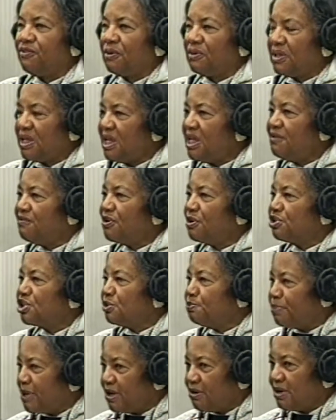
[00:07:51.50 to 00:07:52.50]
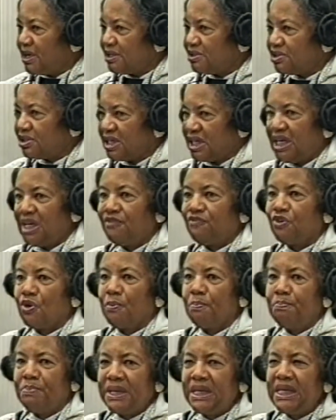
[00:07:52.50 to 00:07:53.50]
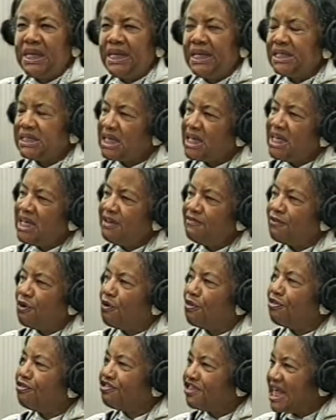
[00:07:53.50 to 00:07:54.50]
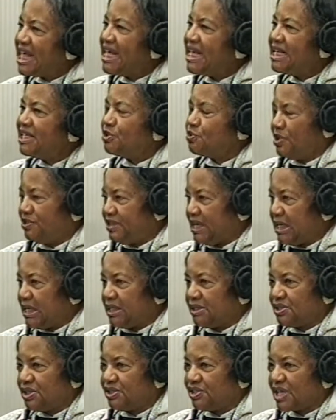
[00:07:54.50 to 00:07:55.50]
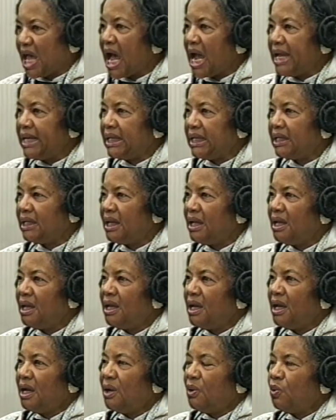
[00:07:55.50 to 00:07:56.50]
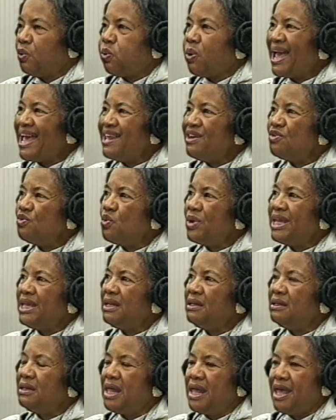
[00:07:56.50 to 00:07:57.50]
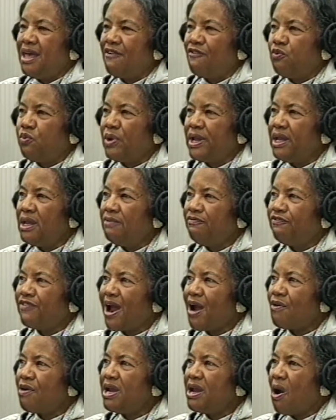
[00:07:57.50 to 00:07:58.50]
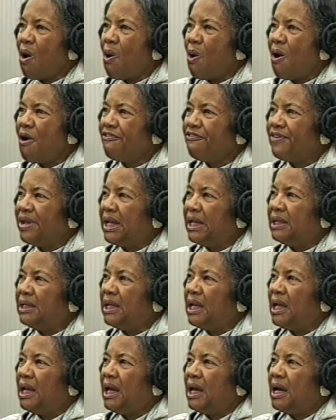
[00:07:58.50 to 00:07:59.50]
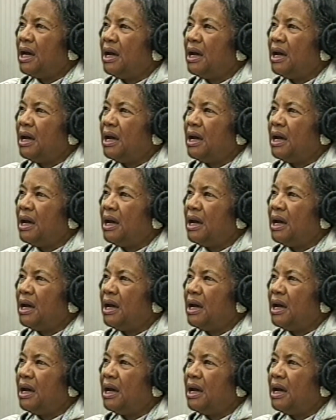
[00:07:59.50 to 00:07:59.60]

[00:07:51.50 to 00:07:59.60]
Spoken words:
evil spirits, evil beings, evil things within a society. When we live, we very often